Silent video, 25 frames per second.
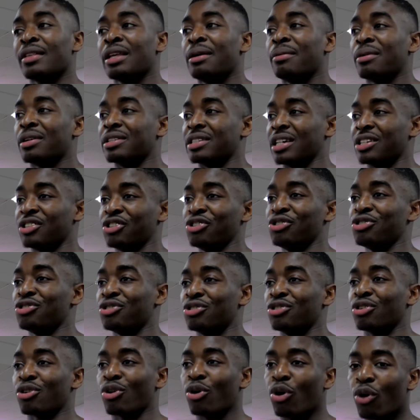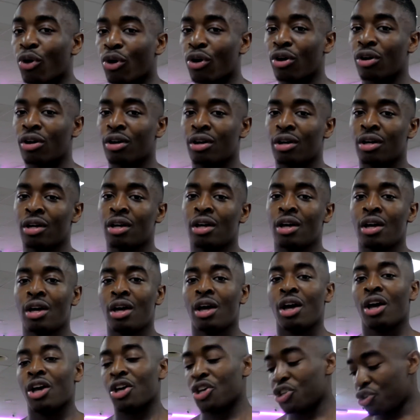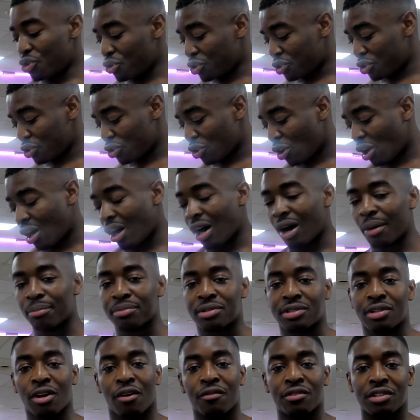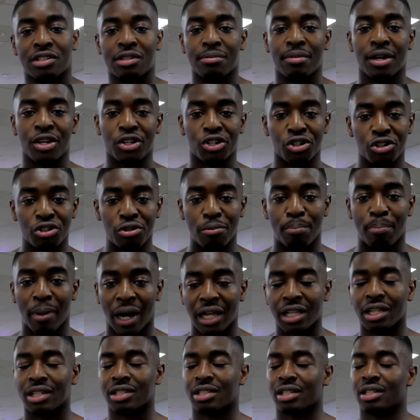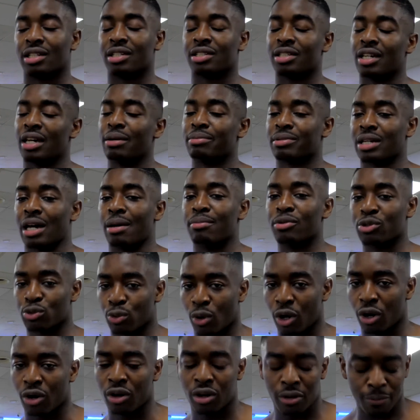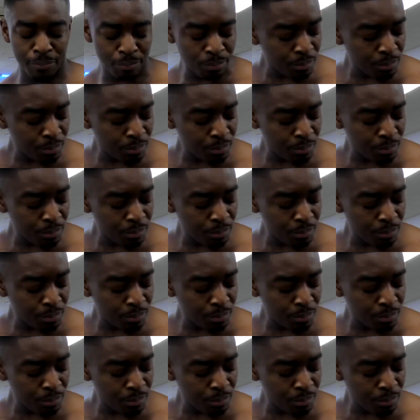Because as you're using your core, you're using your arms to obviously make sure you balance at the same time as well,